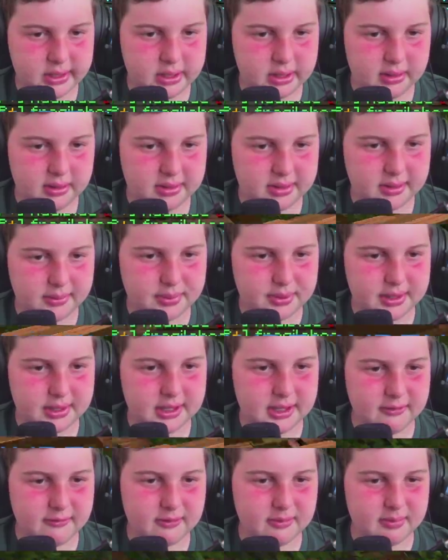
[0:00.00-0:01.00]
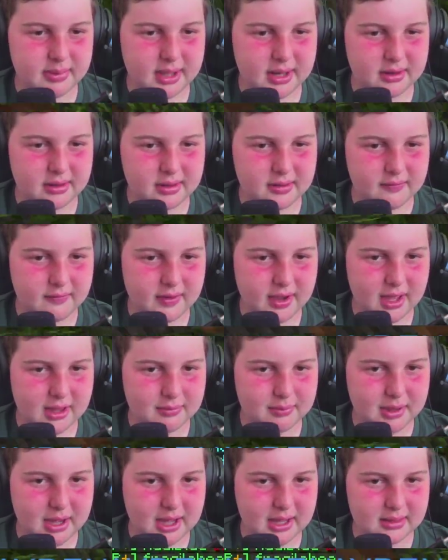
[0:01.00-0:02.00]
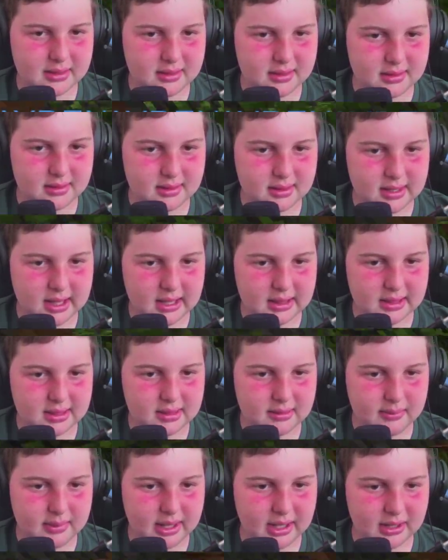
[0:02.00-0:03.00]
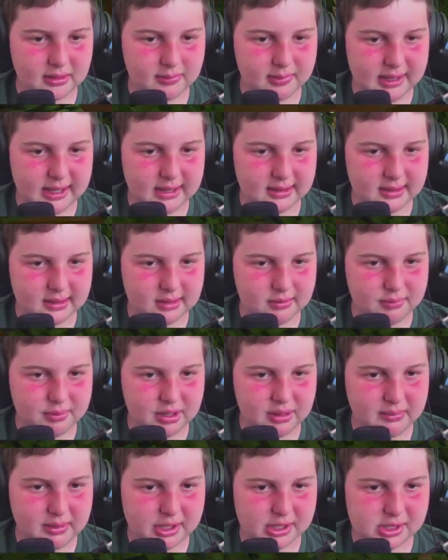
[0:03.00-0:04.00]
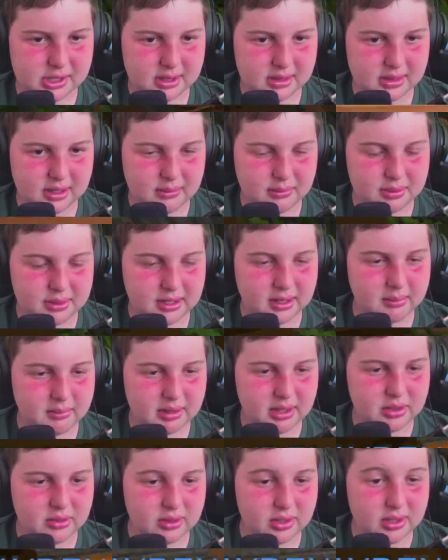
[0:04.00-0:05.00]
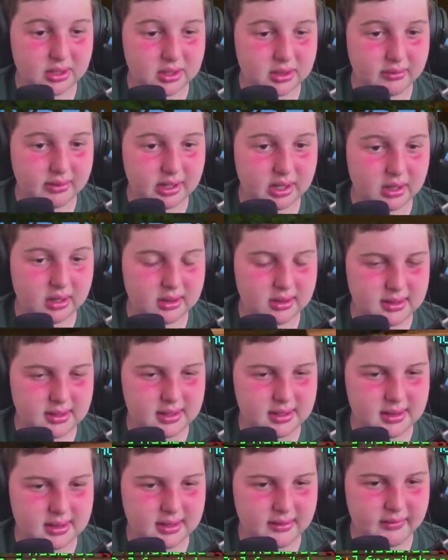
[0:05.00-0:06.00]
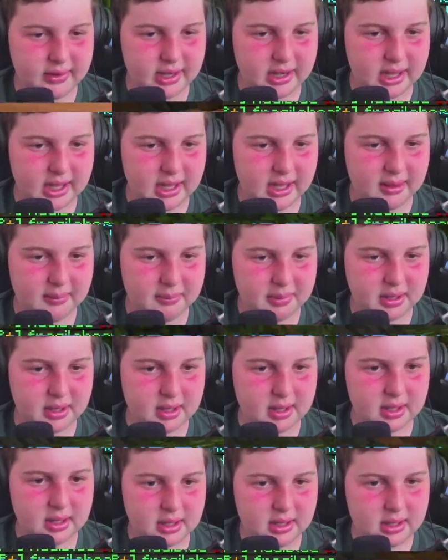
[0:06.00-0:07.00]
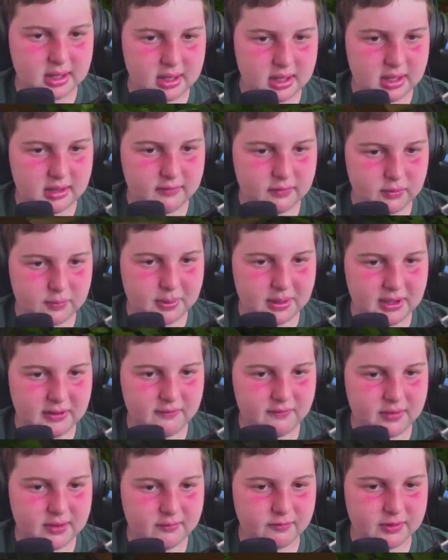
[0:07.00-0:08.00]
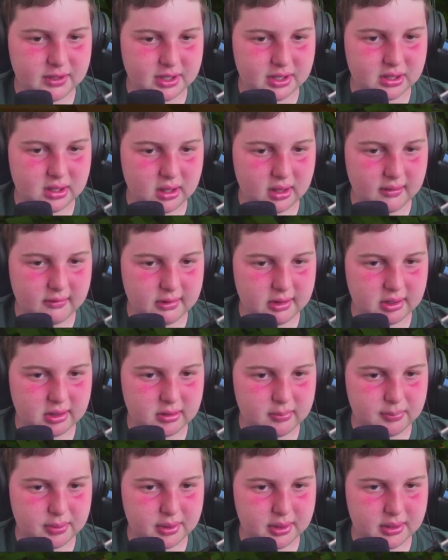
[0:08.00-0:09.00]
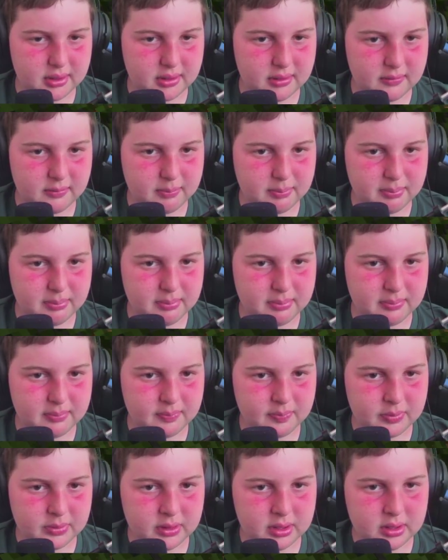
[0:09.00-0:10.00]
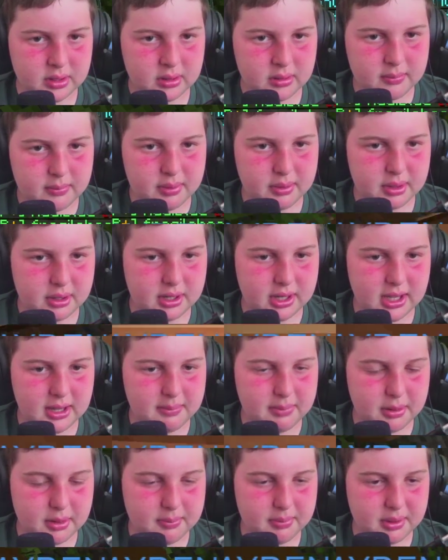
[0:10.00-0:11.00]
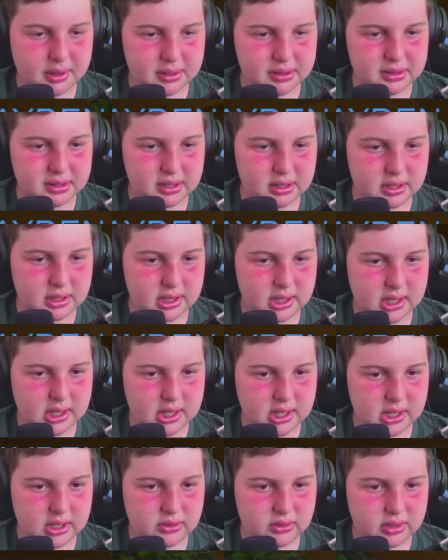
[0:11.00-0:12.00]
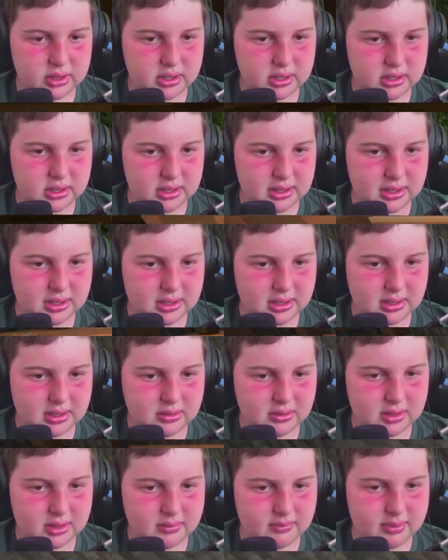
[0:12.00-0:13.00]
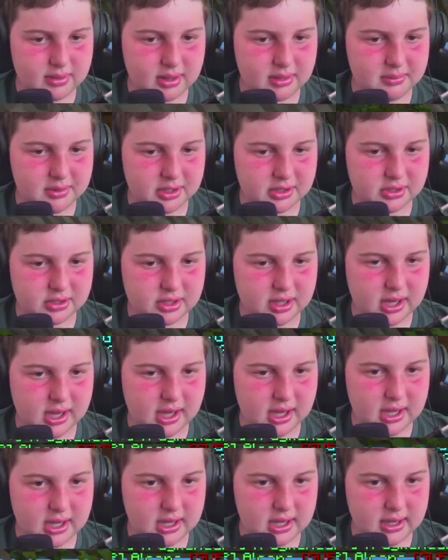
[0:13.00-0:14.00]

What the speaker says: it's something even better than fast passes, and that's the Max Pass. It's pretty much the same thing, but you can do it on the Disneyland app. If you pay $15 per day per person, you can pretty much get